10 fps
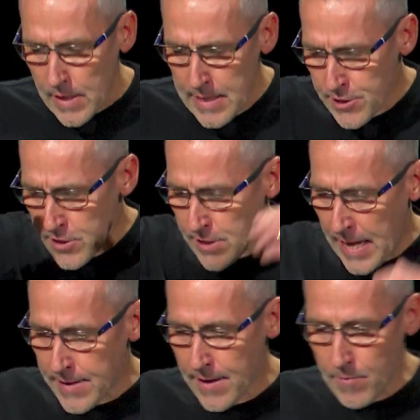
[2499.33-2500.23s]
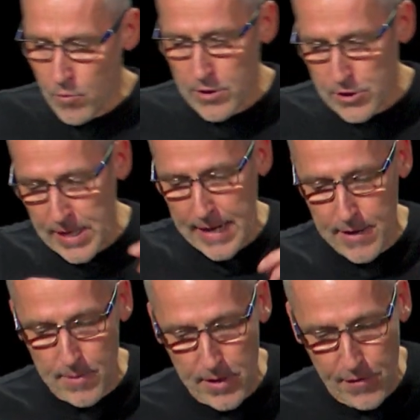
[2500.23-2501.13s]
Let's just stand up. While you're
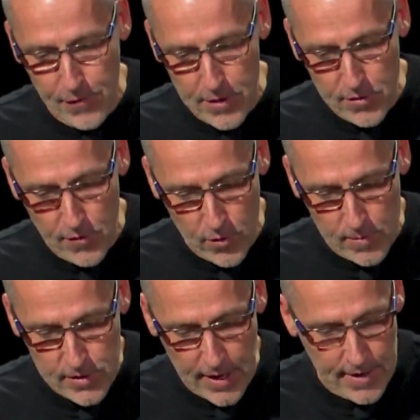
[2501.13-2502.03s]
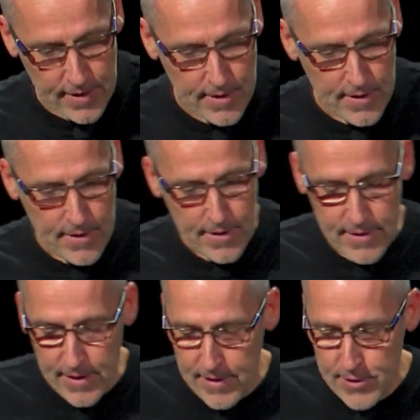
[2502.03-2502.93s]
standing up, I can finish off what I'm saying.
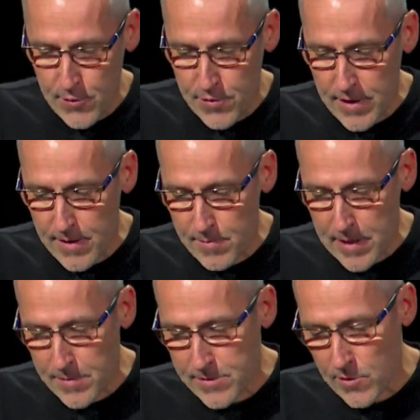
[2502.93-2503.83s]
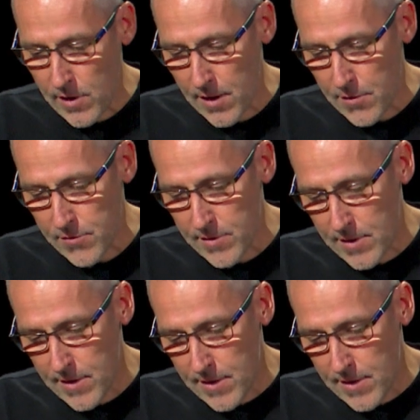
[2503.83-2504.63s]
Then at least you'll think I'm coming to a close.